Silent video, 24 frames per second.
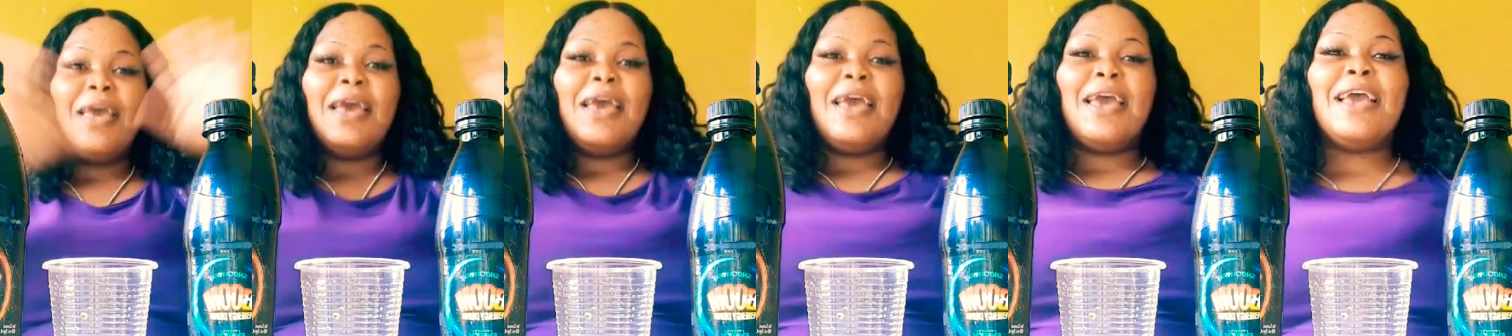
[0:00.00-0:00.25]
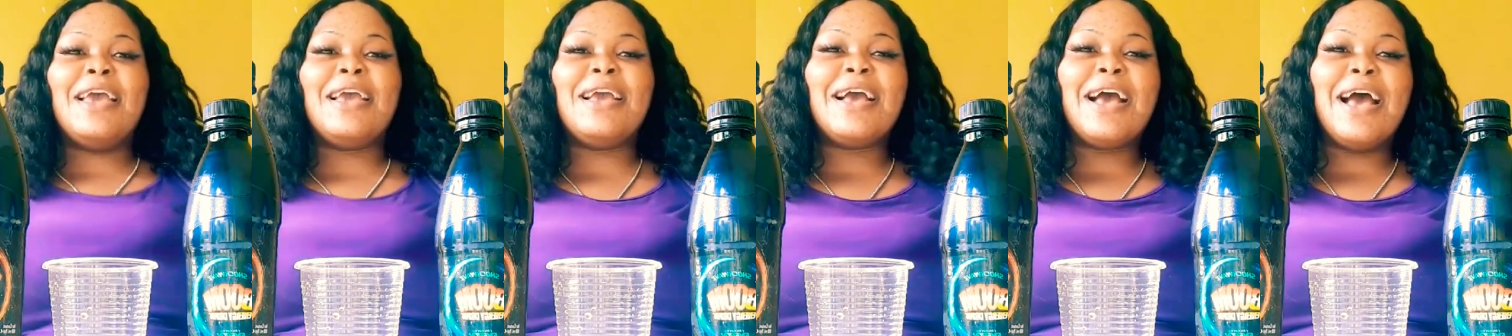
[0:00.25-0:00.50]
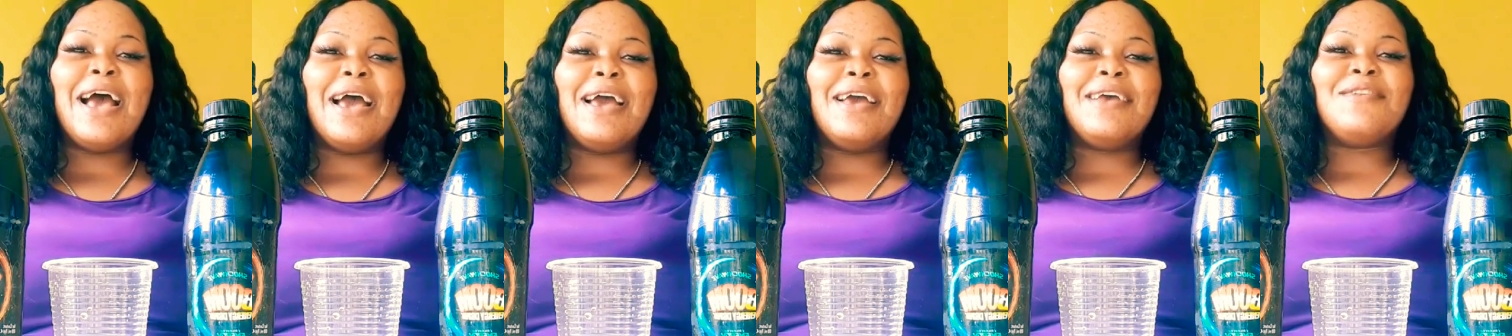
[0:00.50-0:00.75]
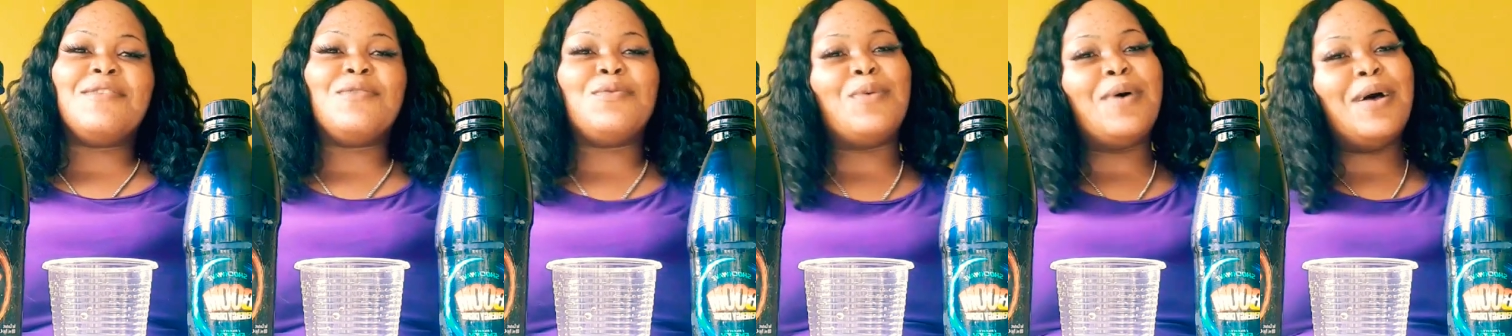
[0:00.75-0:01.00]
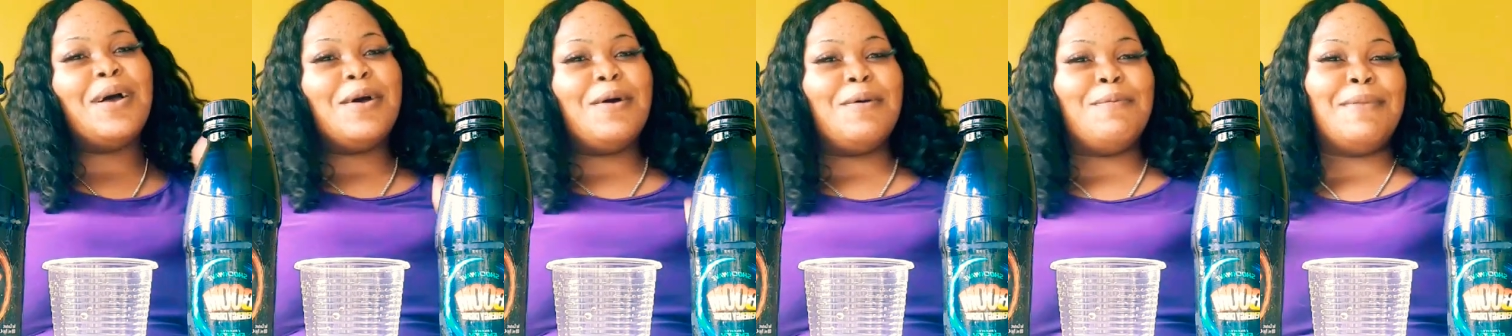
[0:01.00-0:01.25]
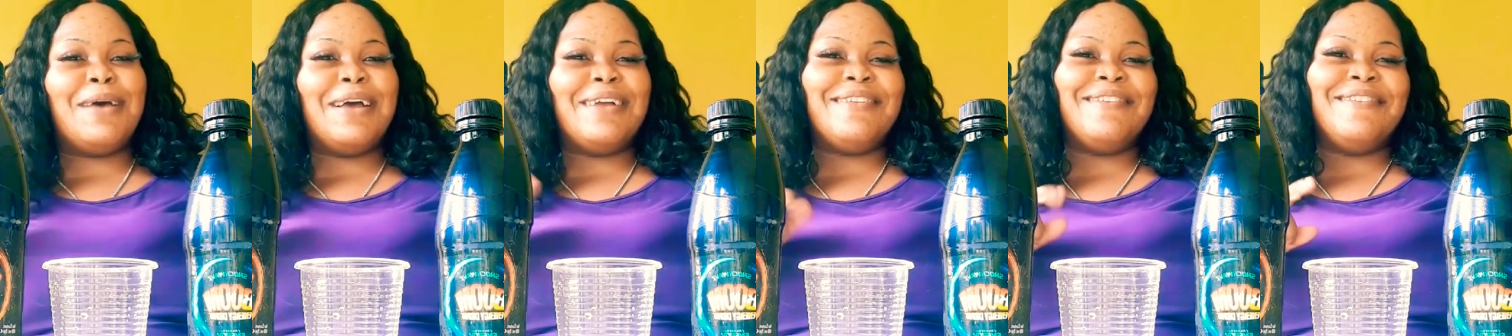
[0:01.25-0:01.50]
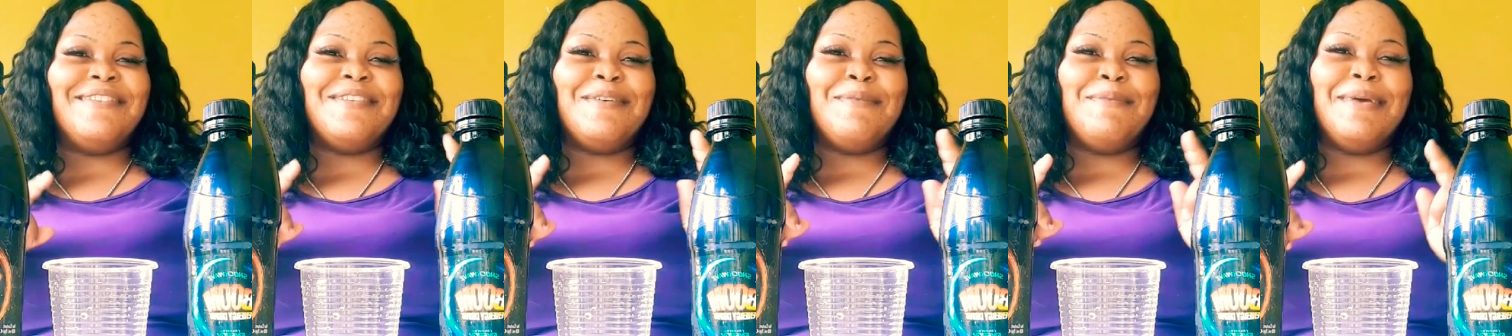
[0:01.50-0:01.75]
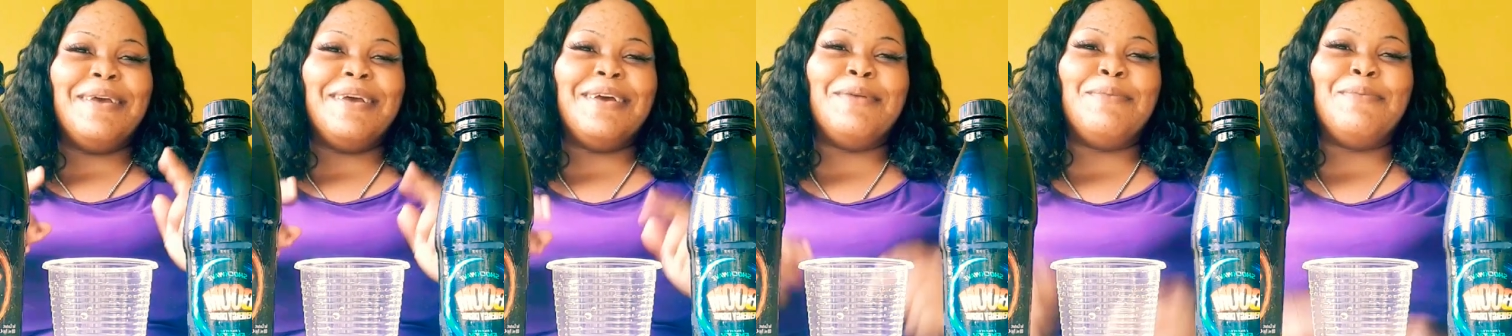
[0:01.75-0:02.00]
Hey guys, welcome back to
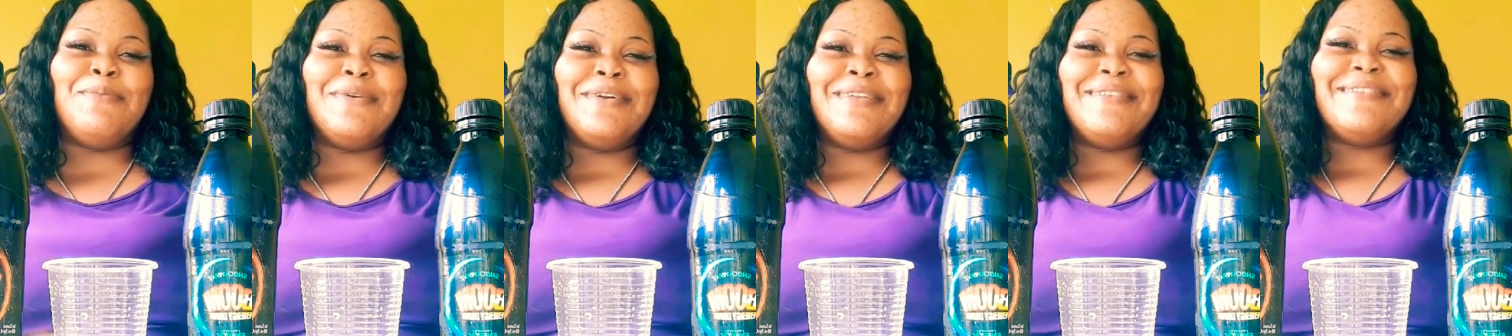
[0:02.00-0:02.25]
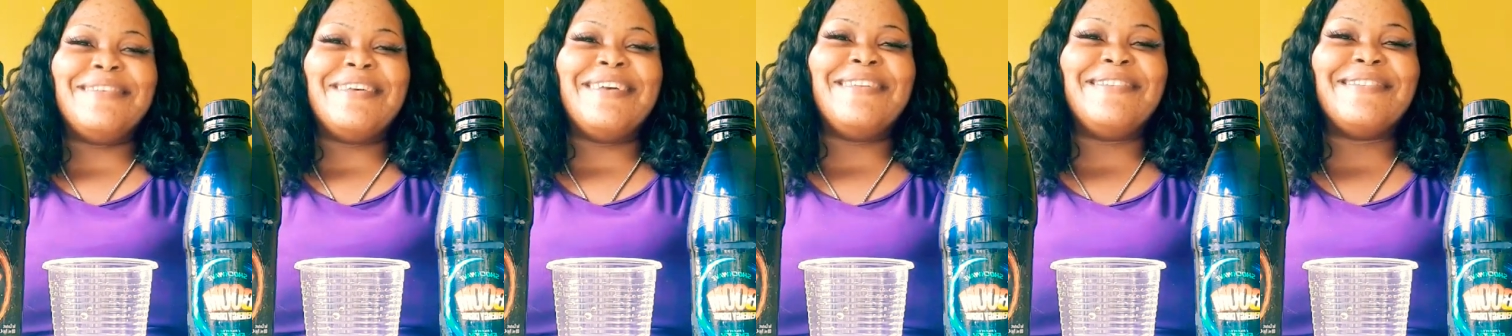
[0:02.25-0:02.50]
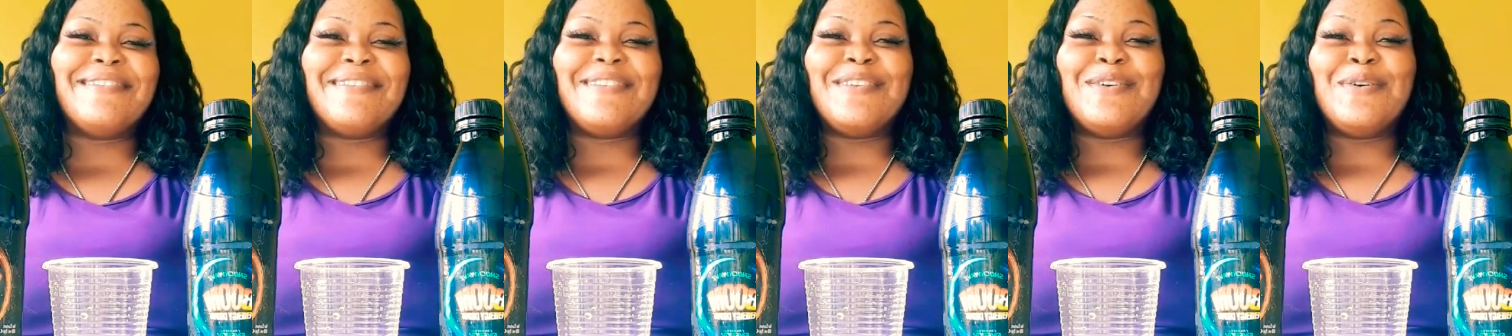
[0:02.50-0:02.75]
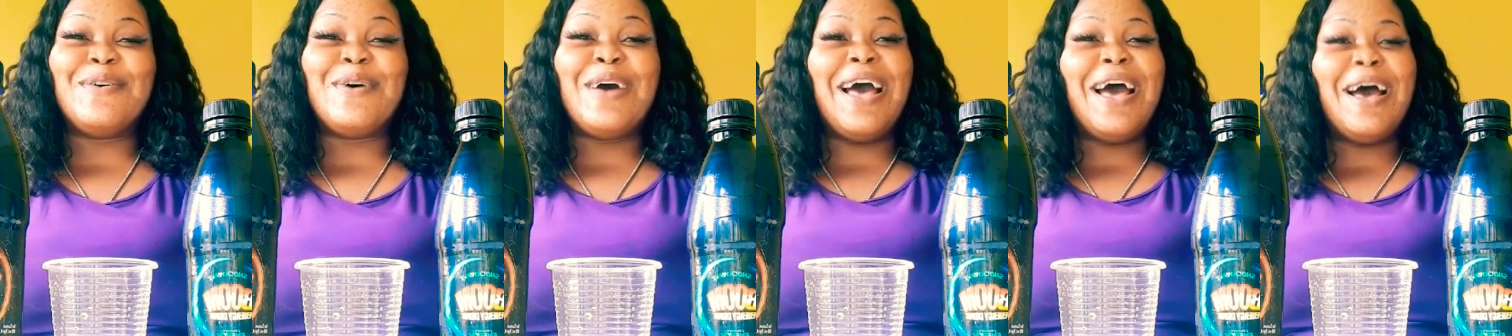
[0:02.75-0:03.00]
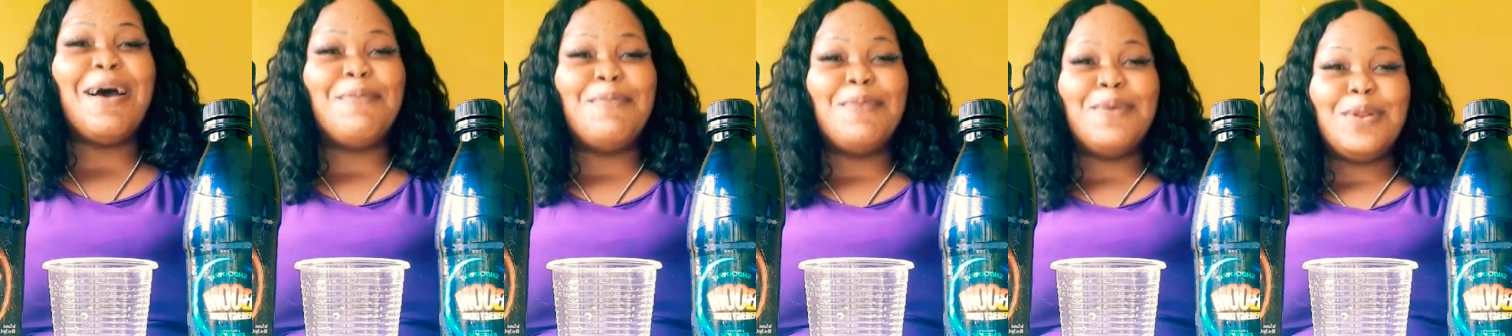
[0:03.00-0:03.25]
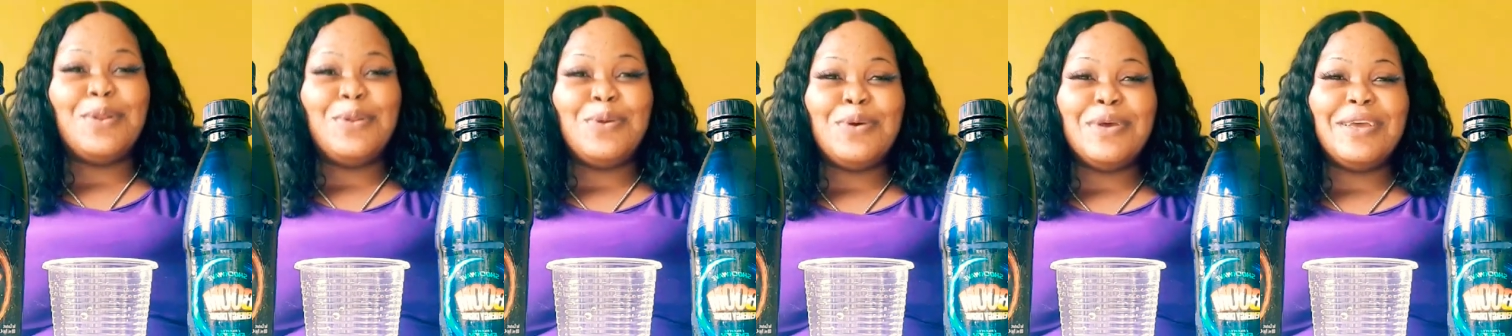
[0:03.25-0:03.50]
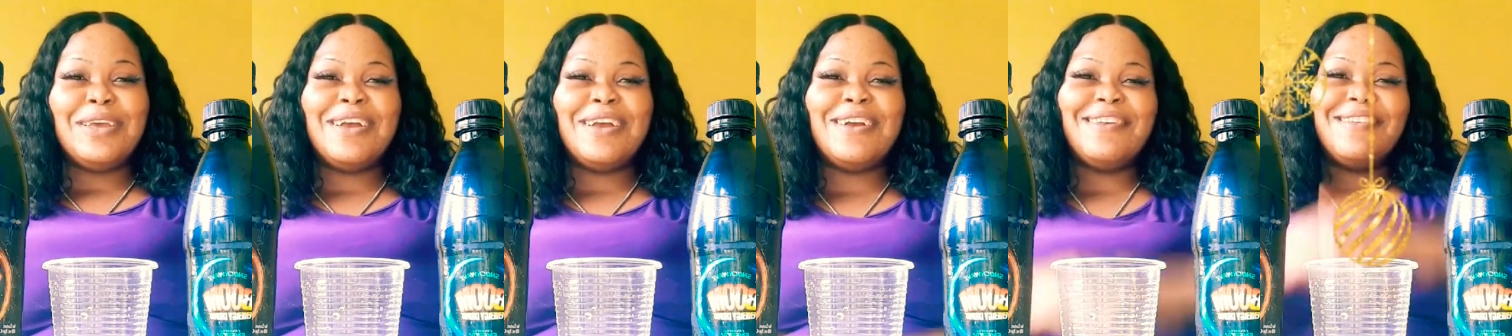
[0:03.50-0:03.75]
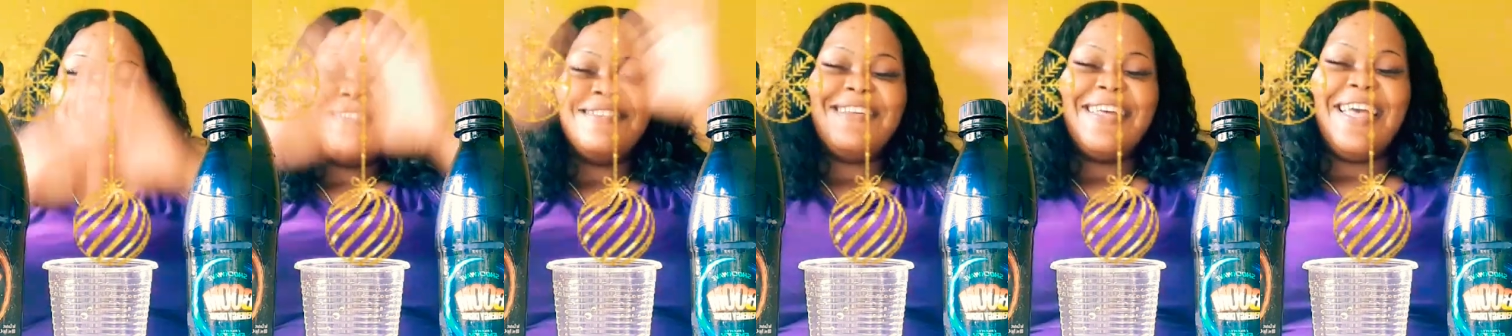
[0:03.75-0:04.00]
Jamaican Princess. So happy New
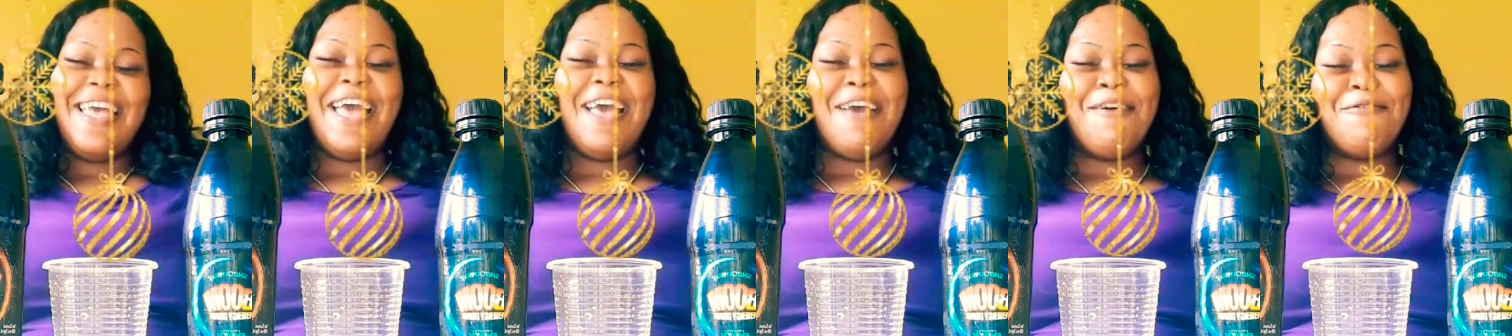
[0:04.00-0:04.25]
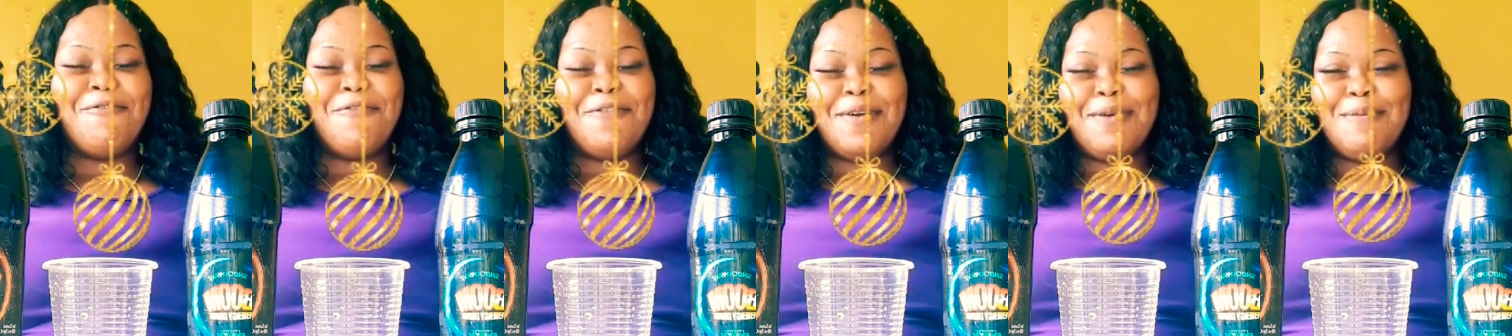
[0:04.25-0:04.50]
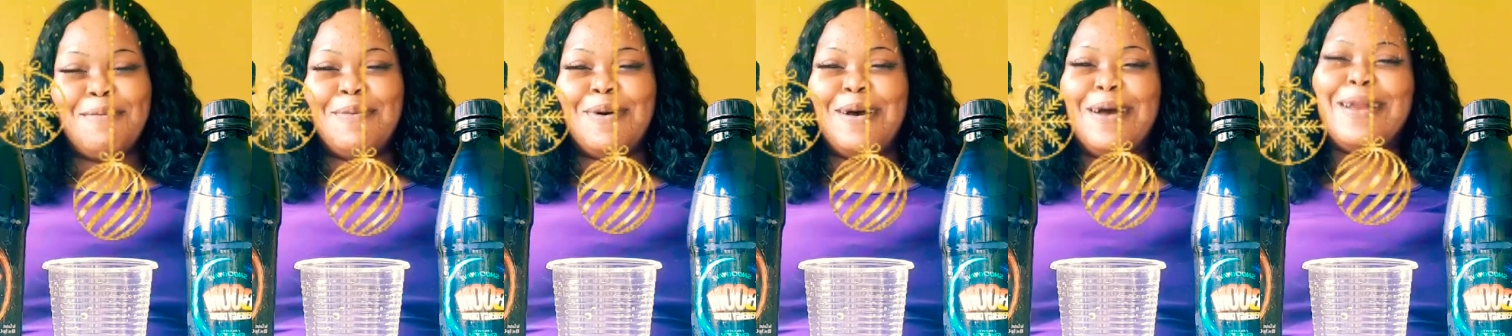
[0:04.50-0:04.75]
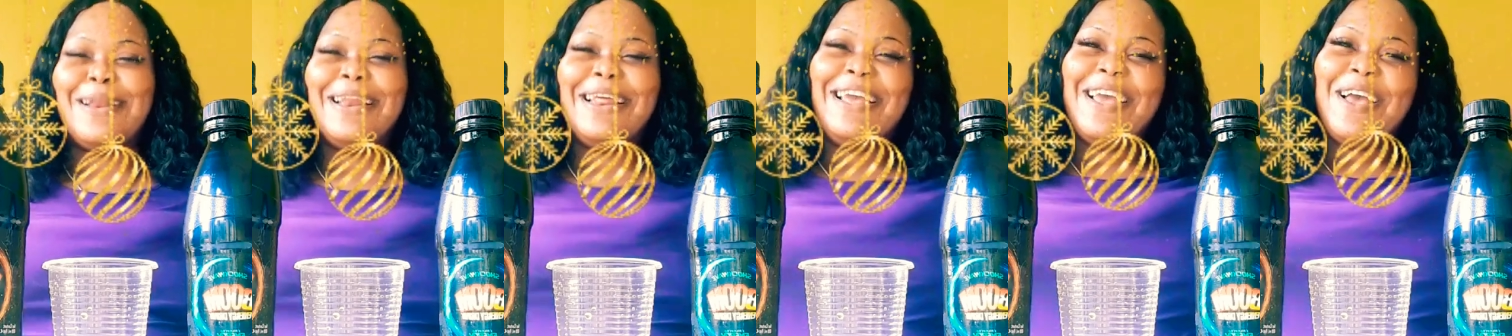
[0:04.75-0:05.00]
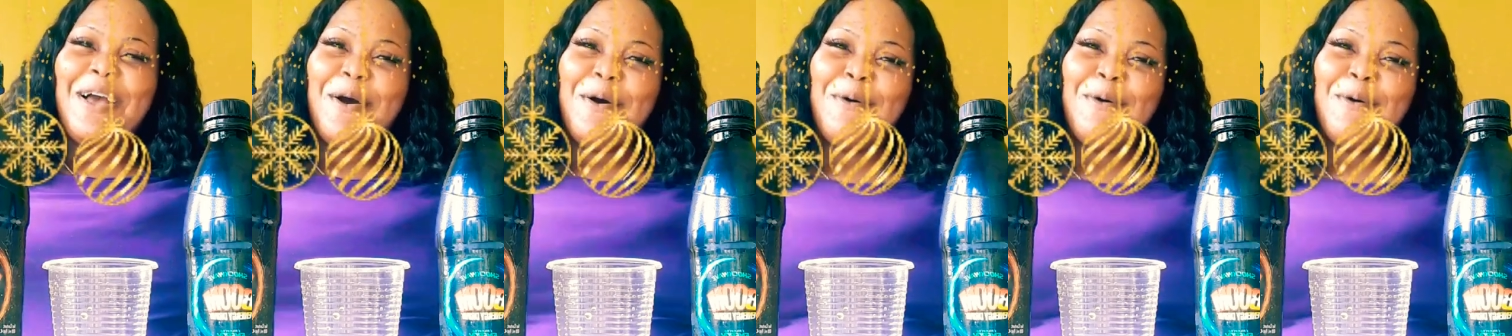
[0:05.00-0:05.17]
Year's to everybody.